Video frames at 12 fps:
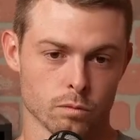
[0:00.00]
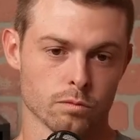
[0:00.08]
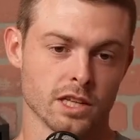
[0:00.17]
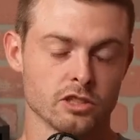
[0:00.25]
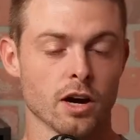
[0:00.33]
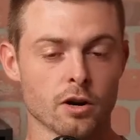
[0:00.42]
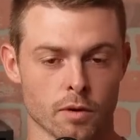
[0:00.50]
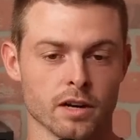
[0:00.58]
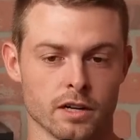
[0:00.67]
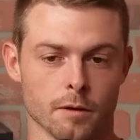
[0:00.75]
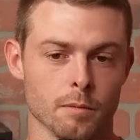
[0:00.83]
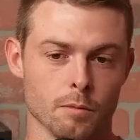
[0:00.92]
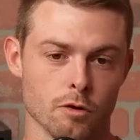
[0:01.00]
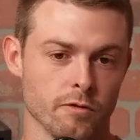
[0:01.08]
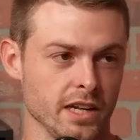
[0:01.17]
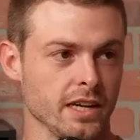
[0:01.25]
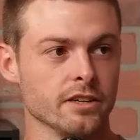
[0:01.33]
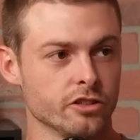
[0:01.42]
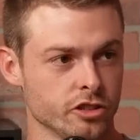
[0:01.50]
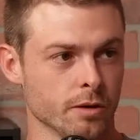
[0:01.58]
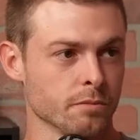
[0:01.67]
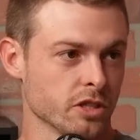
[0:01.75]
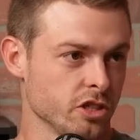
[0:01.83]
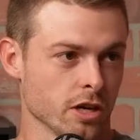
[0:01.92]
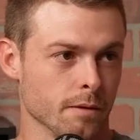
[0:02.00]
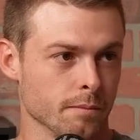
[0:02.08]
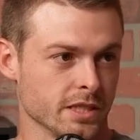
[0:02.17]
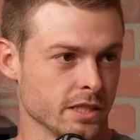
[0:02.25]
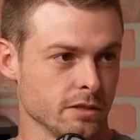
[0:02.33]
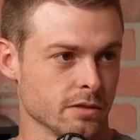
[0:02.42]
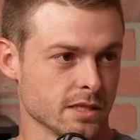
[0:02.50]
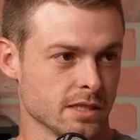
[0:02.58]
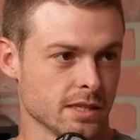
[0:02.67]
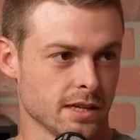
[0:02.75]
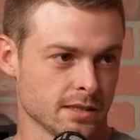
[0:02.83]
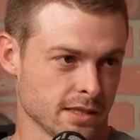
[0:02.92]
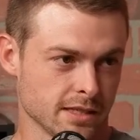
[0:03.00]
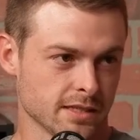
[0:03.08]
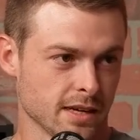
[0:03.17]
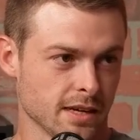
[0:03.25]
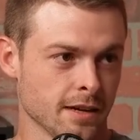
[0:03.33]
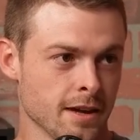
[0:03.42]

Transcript: they tried to run a double move and he didn't jump the chump as they say.